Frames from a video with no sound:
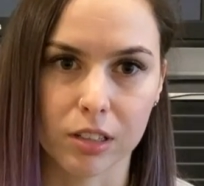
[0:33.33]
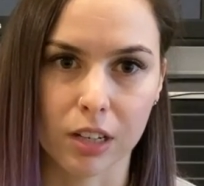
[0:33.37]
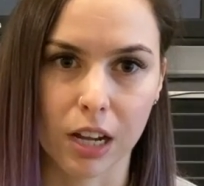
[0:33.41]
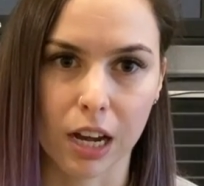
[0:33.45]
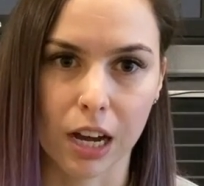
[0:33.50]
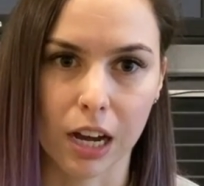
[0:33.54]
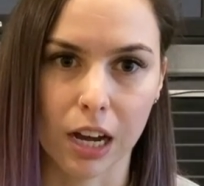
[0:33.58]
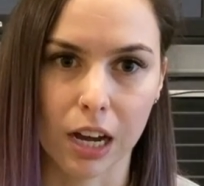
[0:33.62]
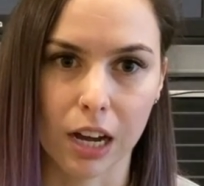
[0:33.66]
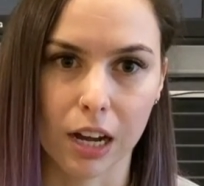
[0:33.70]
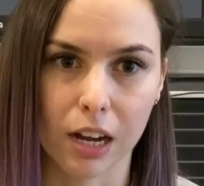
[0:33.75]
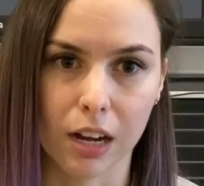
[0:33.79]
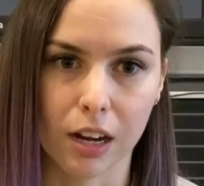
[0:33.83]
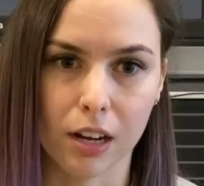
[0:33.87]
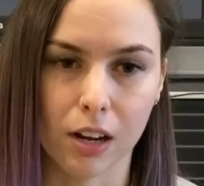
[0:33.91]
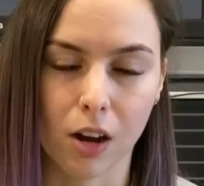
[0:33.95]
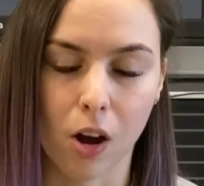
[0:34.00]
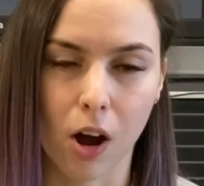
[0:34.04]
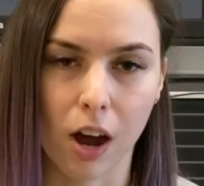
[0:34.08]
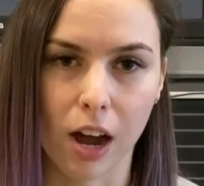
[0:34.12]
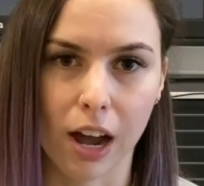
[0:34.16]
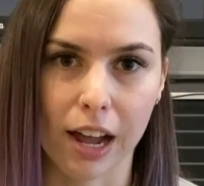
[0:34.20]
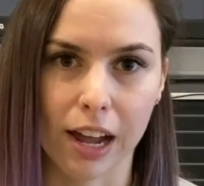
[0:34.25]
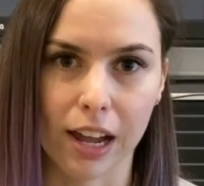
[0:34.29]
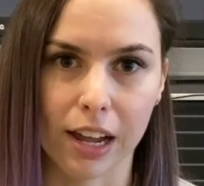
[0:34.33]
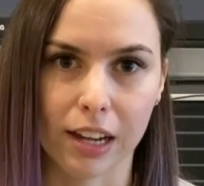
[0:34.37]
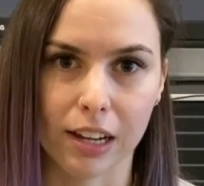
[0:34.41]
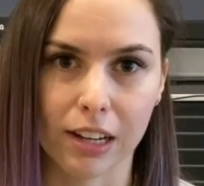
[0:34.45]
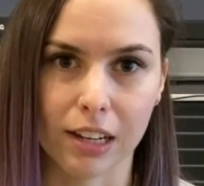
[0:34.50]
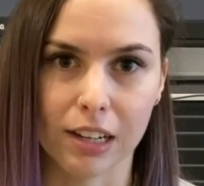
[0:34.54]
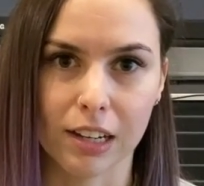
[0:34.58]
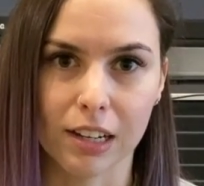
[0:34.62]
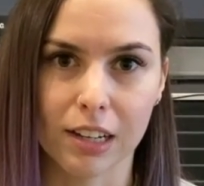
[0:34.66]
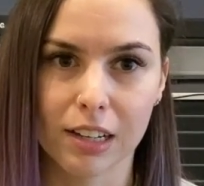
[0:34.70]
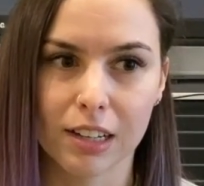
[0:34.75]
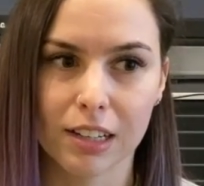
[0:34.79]

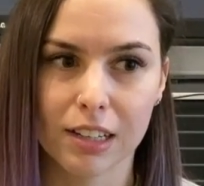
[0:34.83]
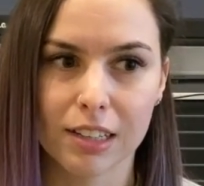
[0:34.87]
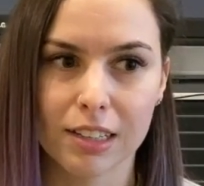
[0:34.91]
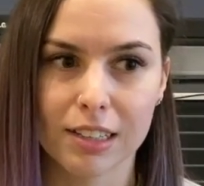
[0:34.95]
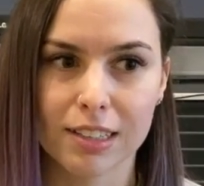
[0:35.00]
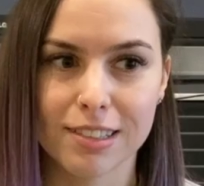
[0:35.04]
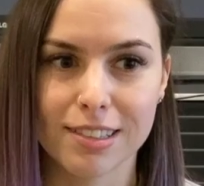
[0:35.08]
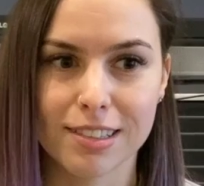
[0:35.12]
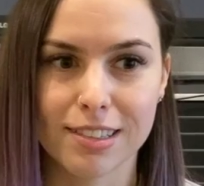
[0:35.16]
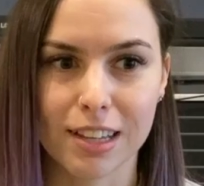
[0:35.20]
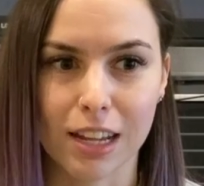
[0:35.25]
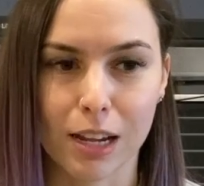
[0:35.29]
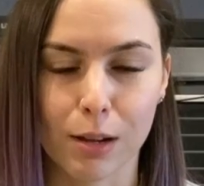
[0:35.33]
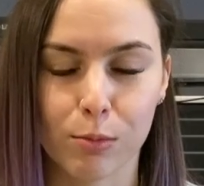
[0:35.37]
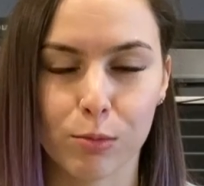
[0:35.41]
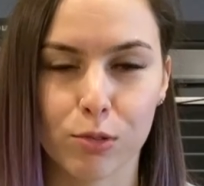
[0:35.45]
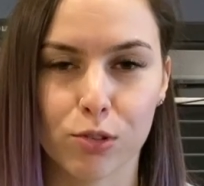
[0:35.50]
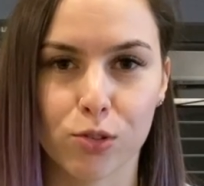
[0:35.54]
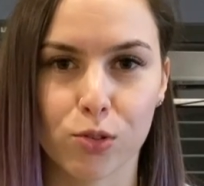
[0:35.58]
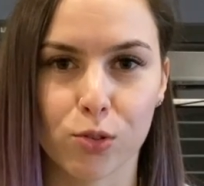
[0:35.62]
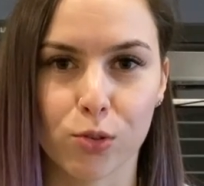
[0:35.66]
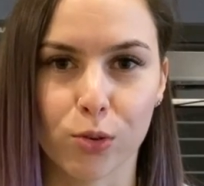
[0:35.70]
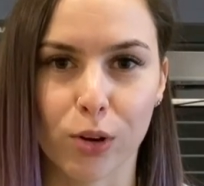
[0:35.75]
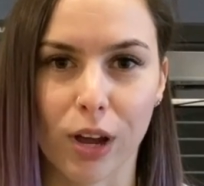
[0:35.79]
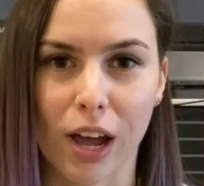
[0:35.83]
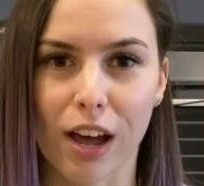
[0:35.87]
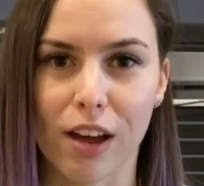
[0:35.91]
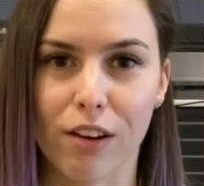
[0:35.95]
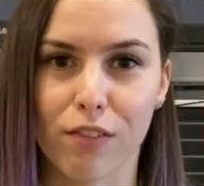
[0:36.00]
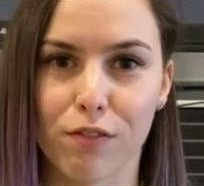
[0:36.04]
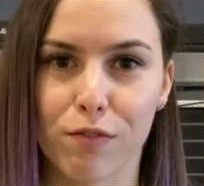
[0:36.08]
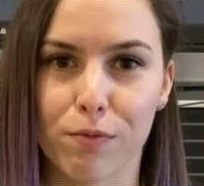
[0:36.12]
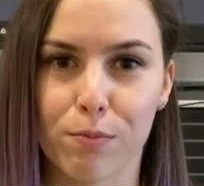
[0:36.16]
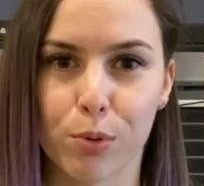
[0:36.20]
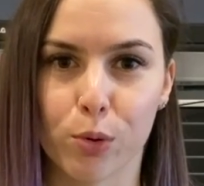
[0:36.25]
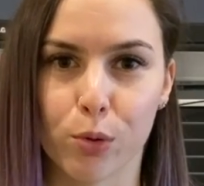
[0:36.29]
I seemed to have
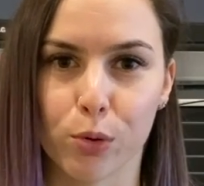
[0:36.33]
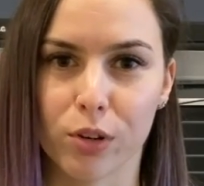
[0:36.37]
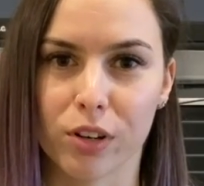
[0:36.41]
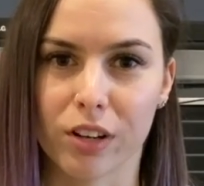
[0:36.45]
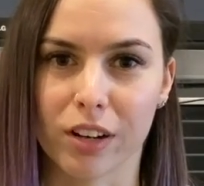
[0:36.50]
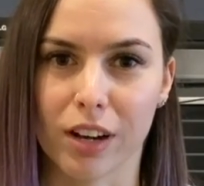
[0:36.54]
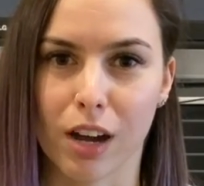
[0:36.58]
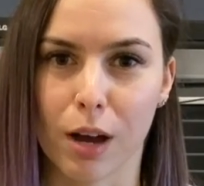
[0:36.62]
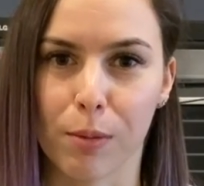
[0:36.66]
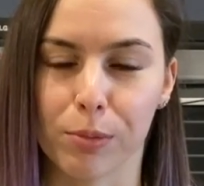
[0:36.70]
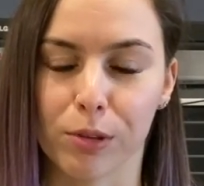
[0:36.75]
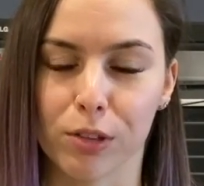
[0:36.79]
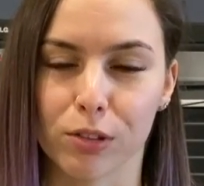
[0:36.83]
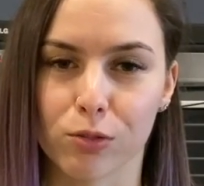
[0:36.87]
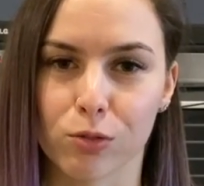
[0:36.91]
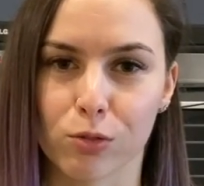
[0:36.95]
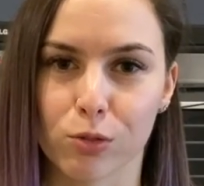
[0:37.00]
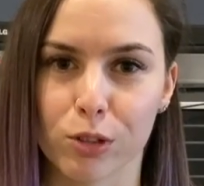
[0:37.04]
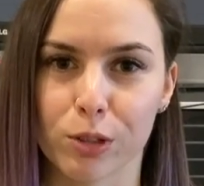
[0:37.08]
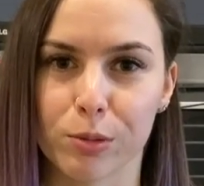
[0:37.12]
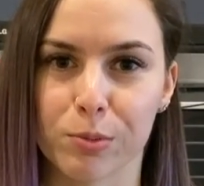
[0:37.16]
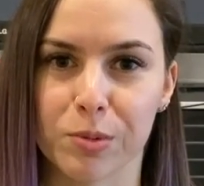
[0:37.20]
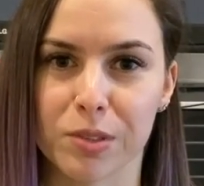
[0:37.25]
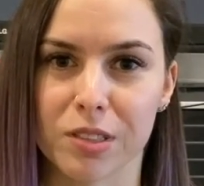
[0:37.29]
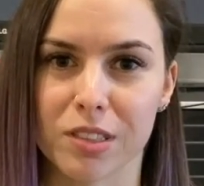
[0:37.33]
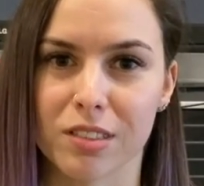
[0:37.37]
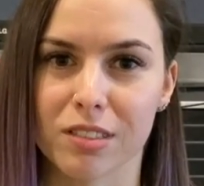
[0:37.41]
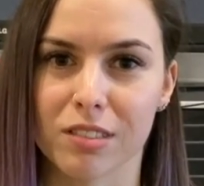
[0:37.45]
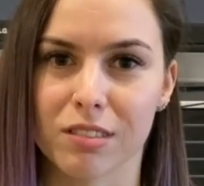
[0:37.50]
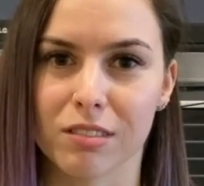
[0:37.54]
put a couple of ribs,